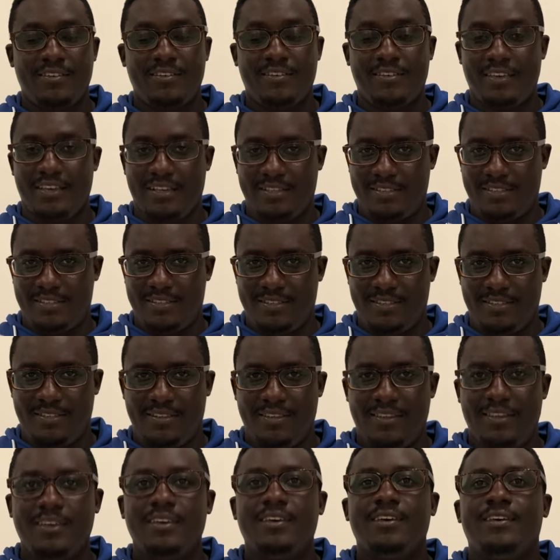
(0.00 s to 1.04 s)
Yes.
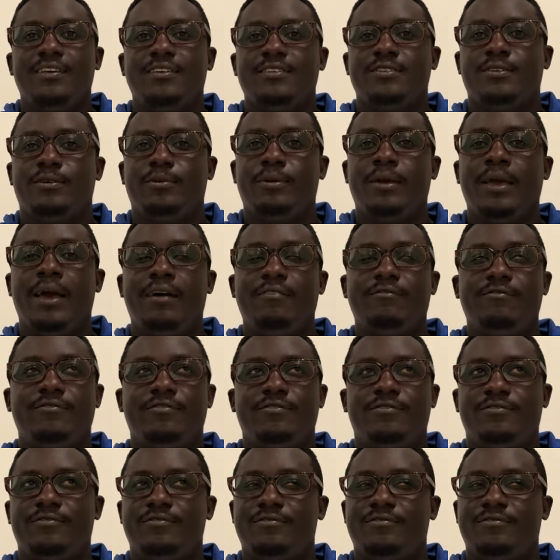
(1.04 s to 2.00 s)
So we have,